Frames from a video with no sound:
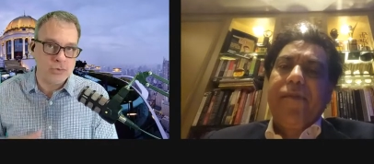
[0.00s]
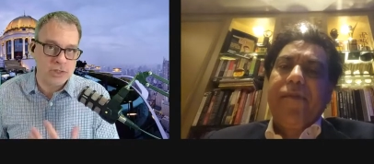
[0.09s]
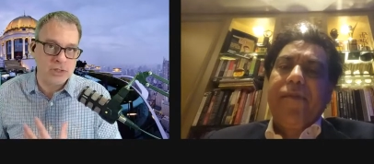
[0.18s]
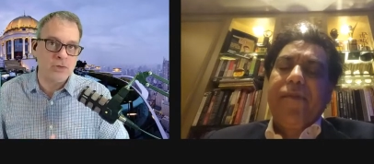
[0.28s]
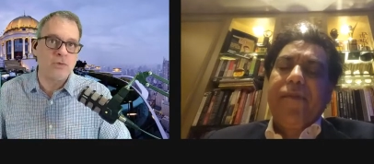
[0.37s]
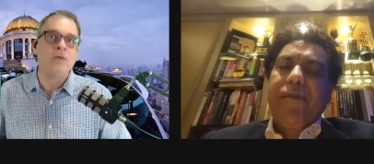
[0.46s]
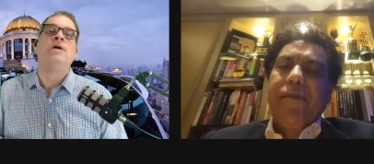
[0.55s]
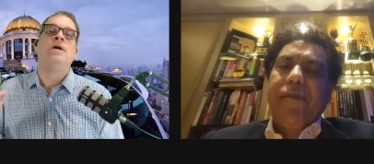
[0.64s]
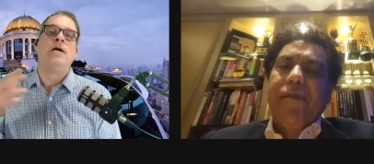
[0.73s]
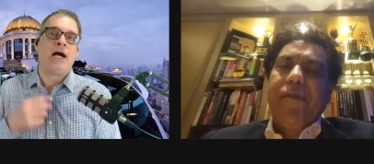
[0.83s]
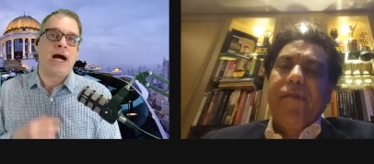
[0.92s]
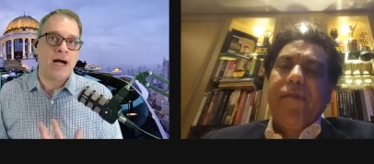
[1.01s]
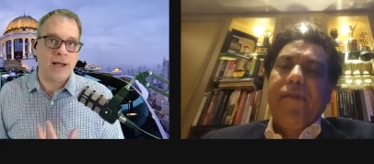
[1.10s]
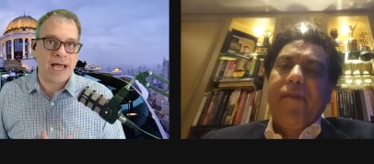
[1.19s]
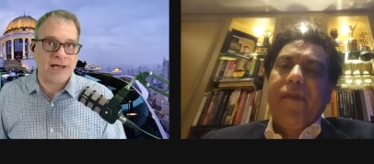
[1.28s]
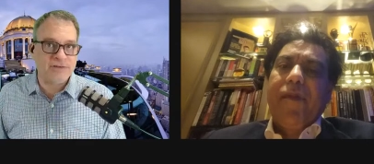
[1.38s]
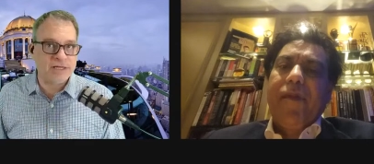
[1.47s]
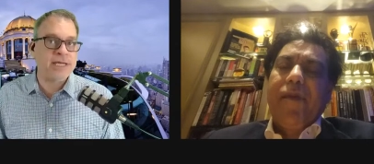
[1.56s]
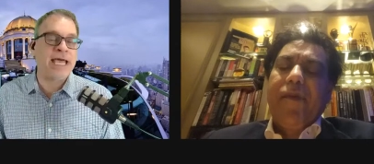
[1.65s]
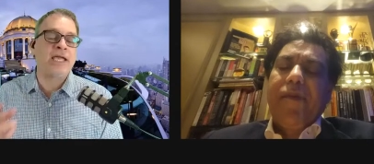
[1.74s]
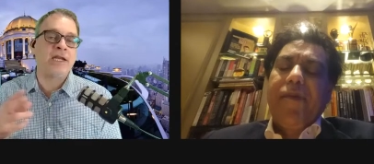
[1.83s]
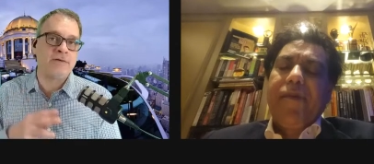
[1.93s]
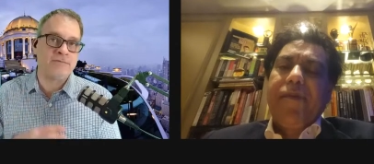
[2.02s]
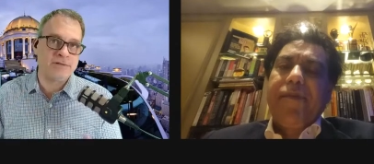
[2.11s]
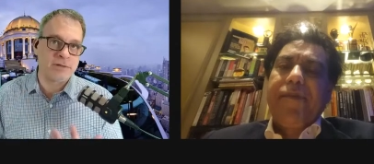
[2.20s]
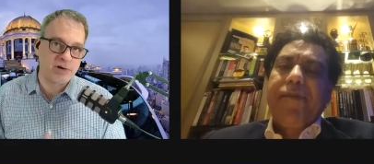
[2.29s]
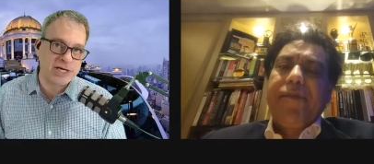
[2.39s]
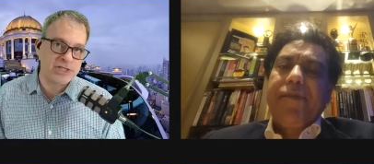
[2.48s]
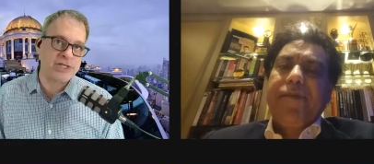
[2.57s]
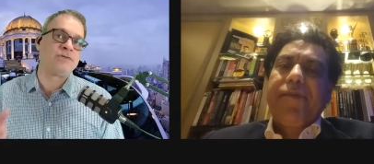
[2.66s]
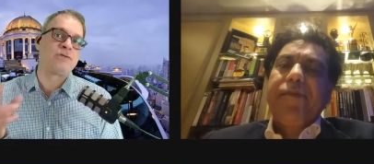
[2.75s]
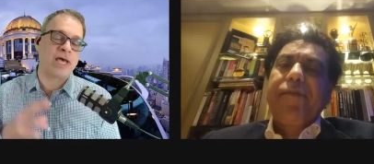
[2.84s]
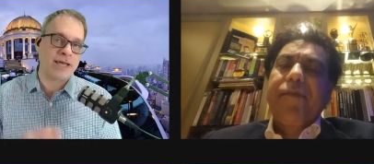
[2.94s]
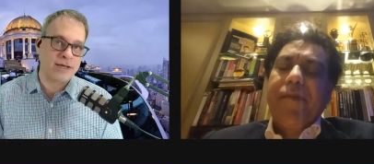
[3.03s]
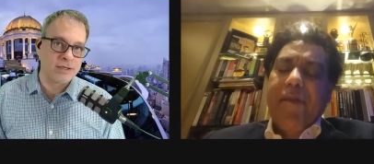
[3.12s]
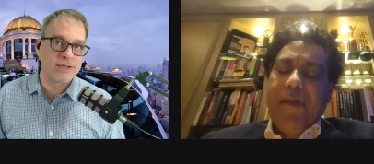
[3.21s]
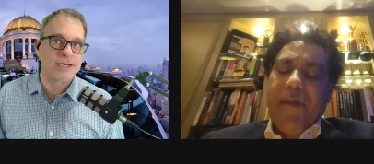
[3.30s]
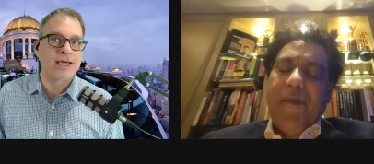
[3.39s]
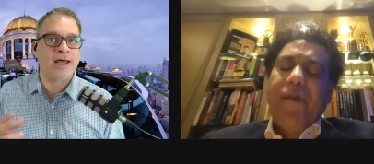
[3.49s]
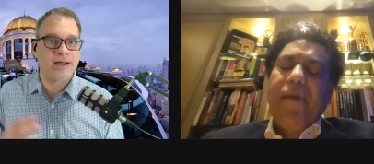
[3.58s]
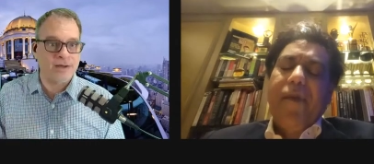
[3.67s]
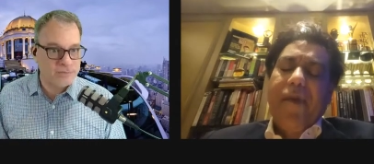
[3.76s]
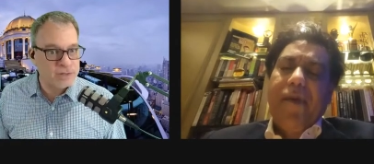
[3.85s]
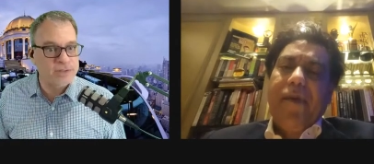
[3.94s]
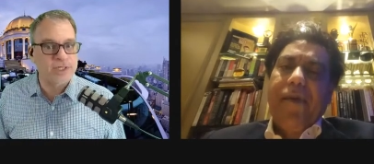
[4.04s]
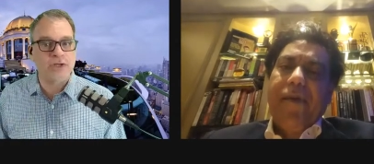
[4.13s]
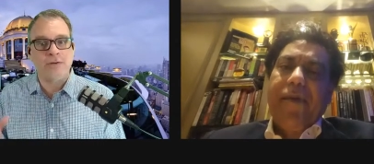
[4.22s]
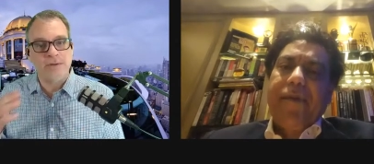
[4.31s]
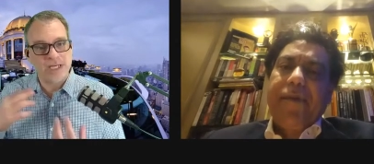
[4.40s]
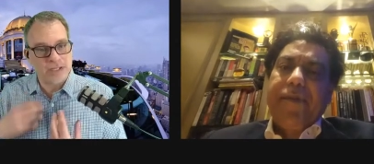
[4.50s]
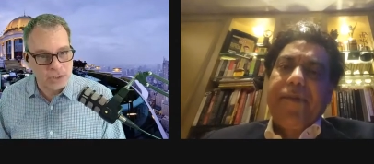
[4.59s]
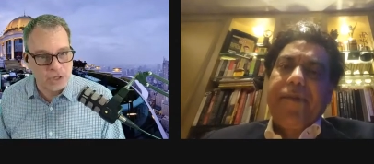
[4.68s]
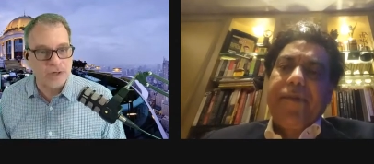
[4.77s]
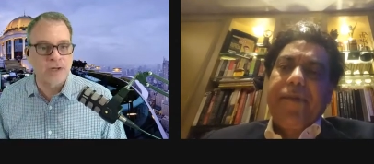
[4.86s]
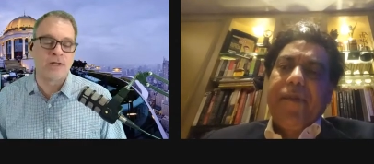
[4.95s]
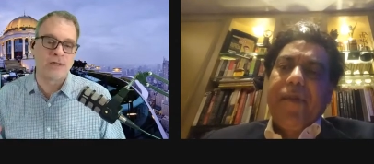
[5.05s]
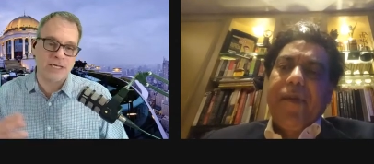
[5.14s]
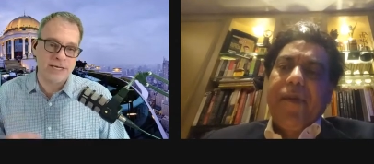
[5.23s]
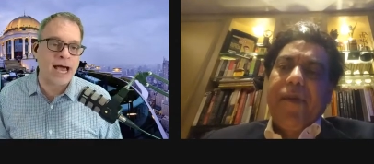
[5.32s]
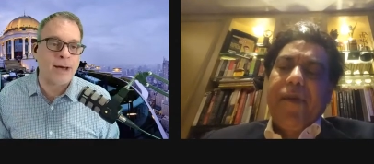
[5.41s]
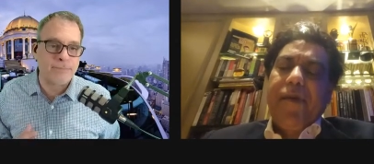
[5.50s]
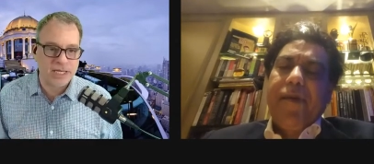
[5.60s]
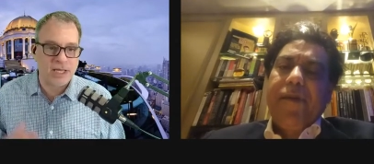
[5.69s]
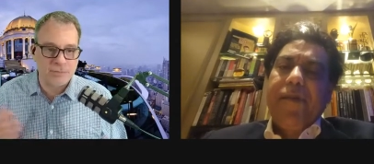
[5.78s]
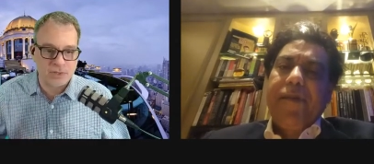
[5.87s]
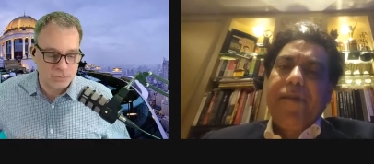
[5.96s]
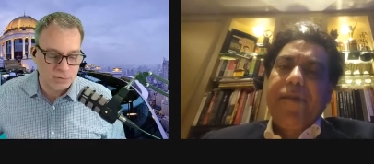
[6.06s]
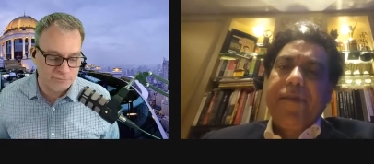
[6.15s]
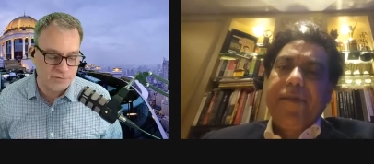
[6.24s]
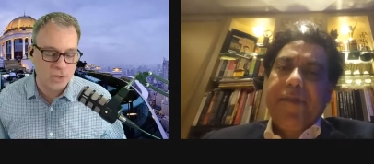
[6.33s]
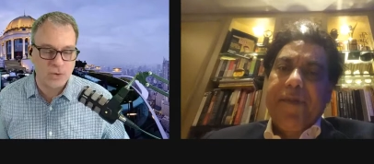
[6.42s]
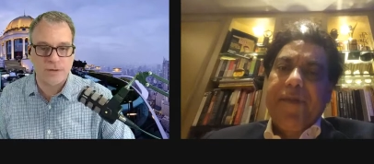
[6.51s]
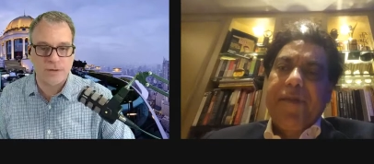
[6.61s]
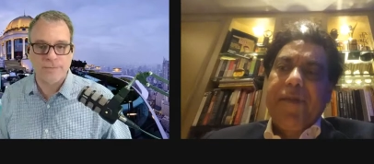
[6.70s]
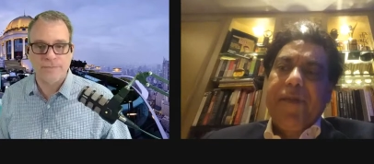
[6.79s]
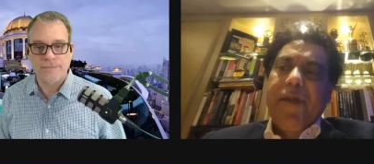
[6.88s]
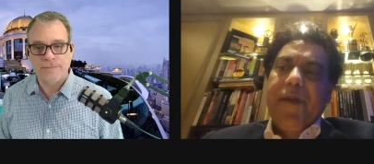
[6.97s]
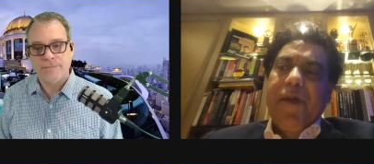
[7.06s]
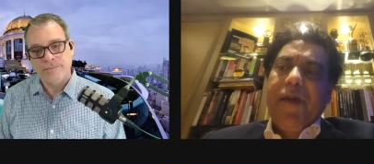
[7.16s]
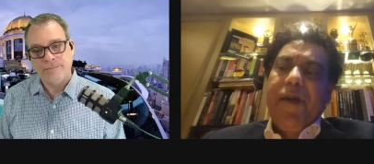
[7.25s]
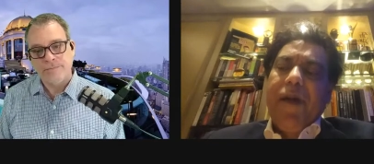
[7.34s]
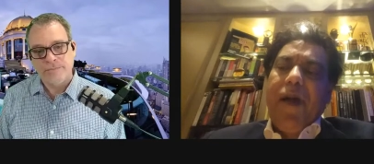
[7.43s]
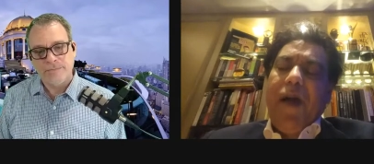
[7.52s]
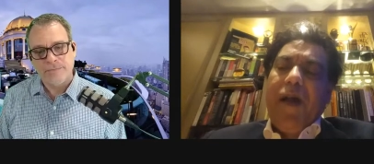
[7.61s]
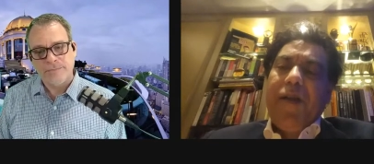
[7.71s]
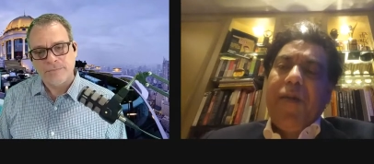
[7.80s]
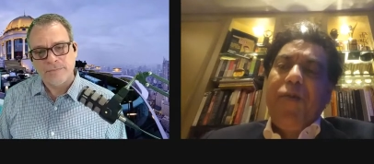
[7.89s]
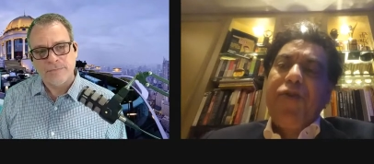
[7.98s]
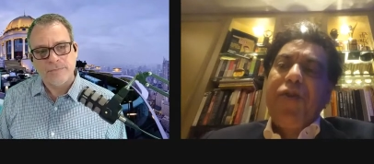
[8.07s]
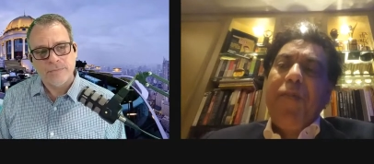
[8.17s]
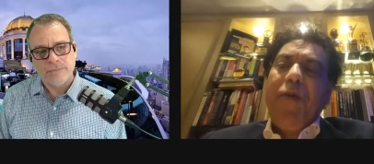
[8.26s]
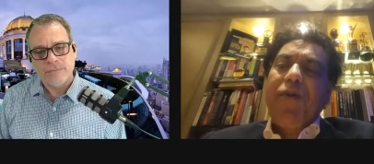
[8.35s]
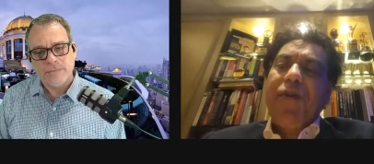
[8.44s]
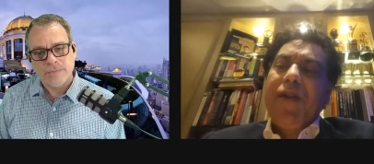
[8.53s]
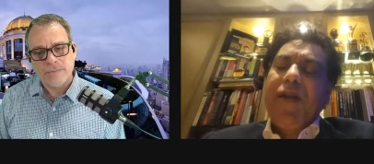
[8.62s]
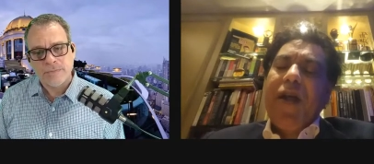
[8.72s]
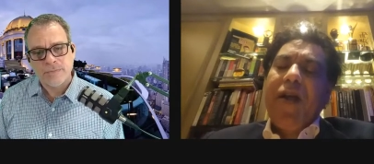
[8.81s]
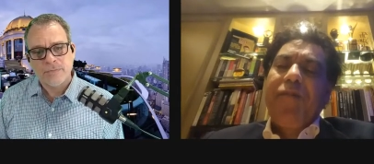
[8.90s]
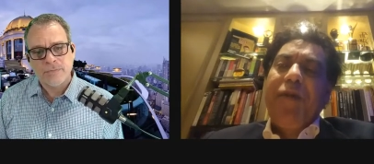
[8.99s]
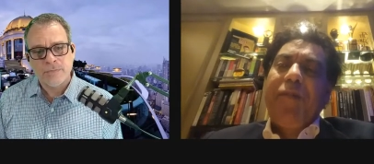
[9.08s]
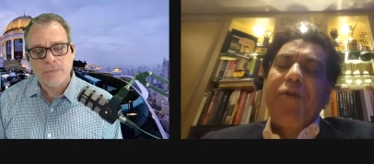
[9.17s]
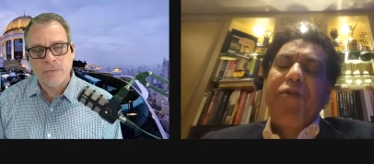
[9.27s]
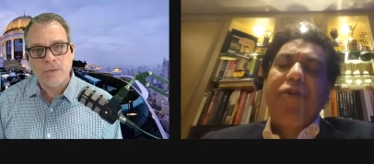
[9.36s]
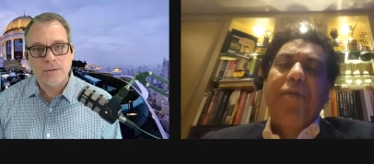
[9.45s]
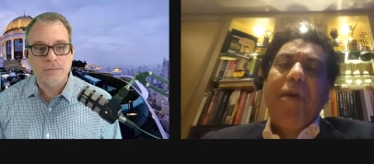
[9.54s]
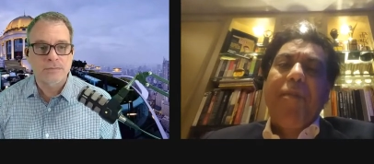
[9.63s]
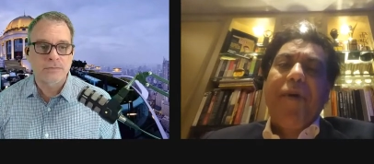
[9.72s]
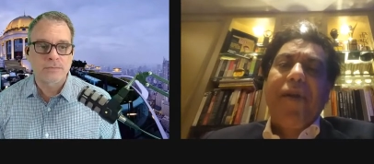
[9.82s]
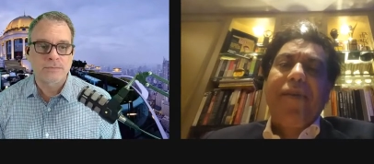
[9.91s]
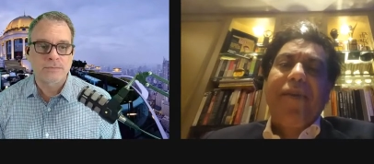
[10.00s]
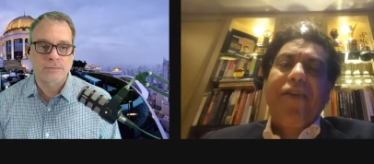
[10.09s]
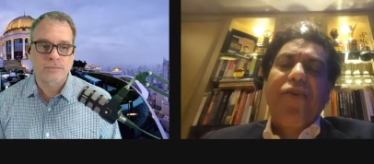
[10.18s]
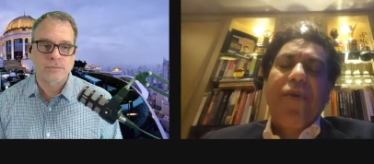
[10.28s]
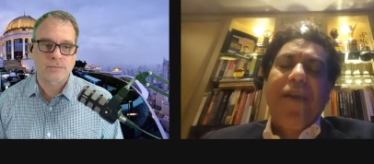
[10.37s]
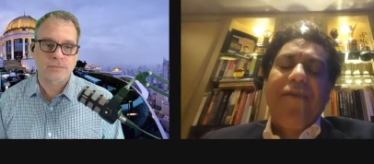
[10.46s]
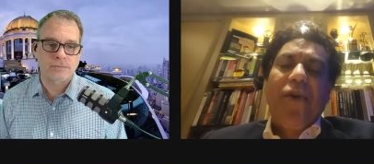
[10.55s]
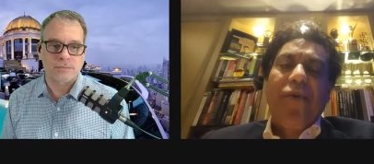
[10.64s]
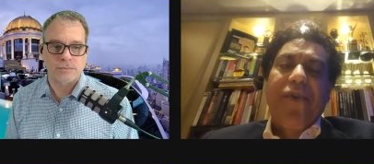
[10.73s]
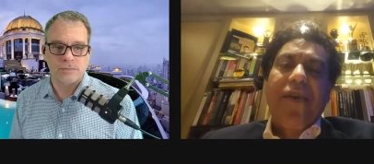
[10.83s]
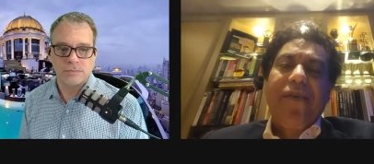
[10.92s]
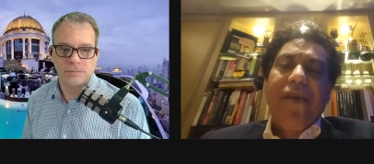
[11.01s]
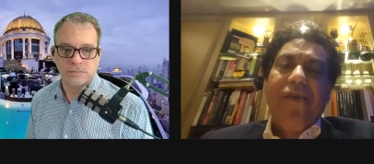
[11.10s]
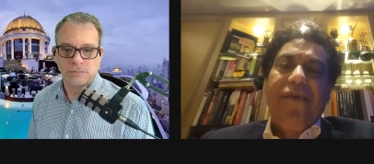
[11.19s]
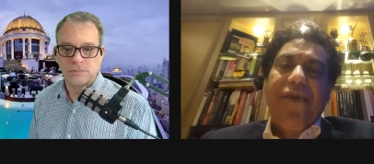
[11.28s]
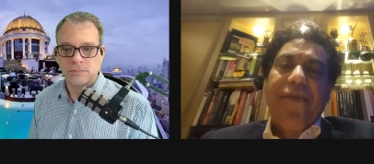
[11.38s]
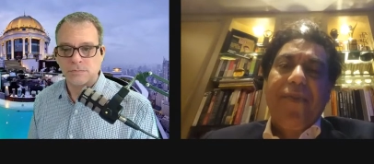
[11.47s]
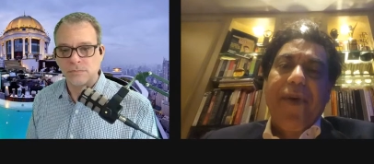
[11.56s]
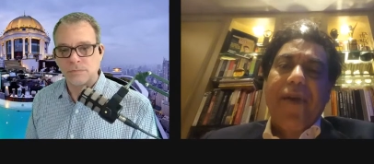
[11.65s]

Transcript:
Speaker 1: to uh, have a negative depression cycle and kind of continue to be internal and not be able
Speaker 2: to move forward? The most important thing the young people should remember is they should never lose their self respect.